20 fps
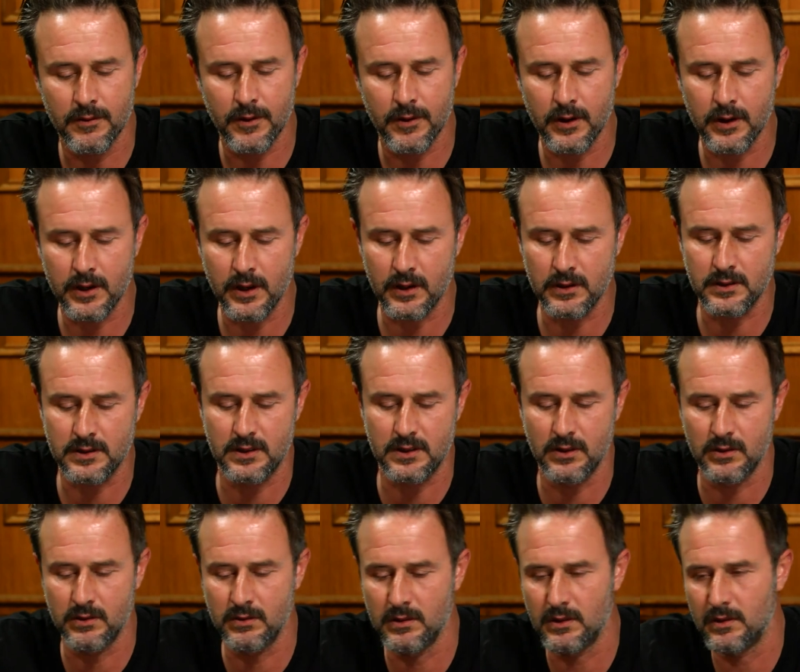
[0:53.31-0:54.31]
a young
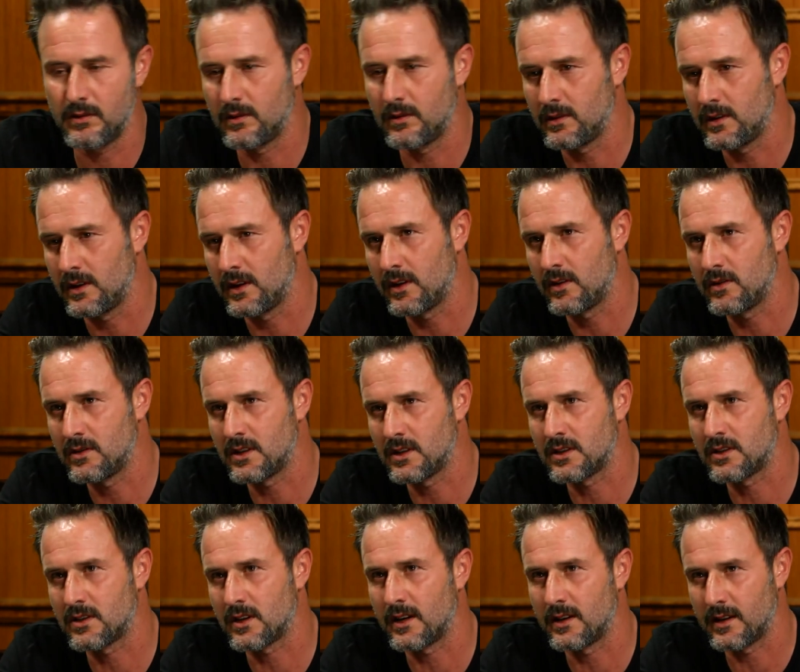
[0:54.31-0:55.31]
student, you know,
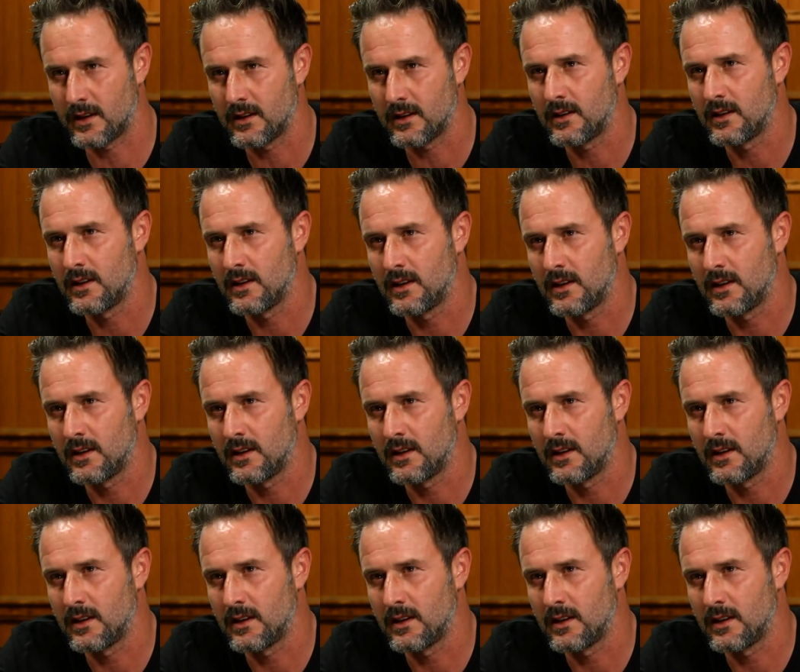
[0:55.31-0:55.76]
just trying to,